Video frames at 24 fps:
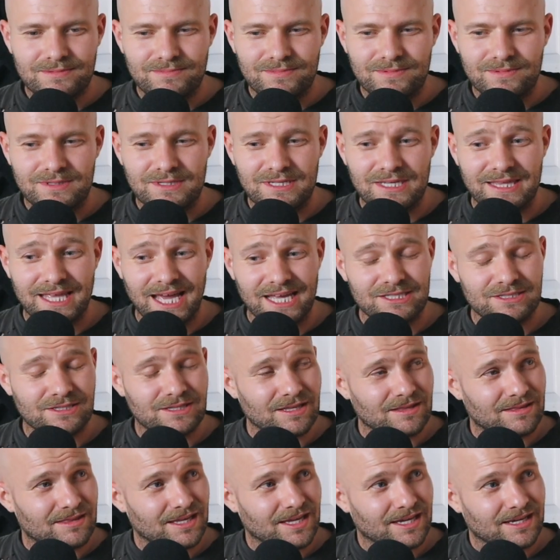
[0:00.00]
See, that's
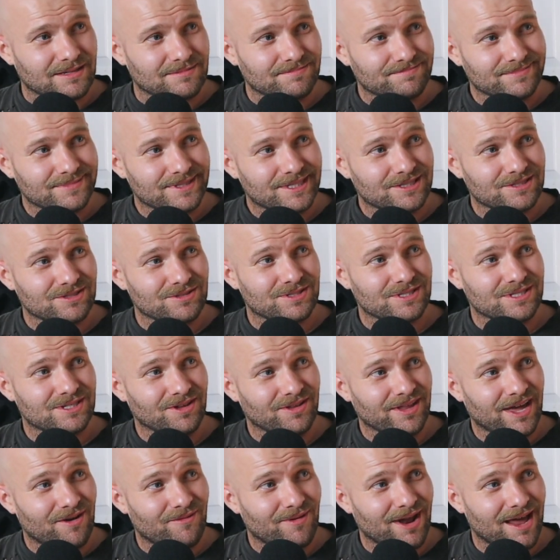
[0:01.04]
the thing. Is there's still
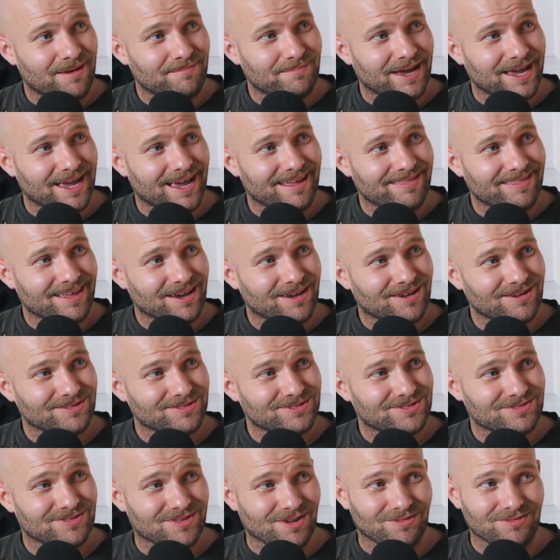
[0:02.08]
that rat in my head that
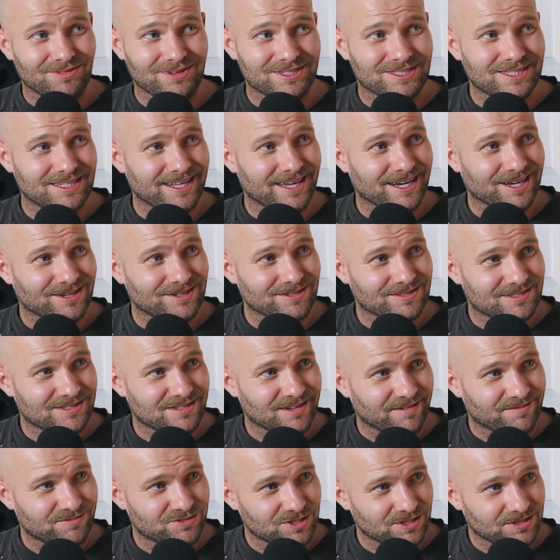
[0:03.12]
goes, don't listen to that good
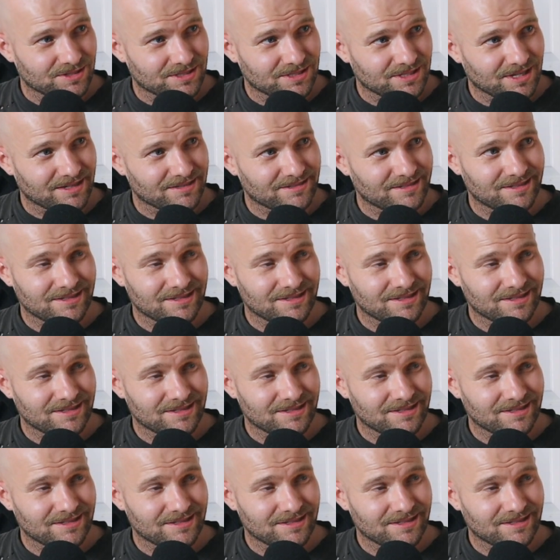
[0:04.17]
stuff Jill says.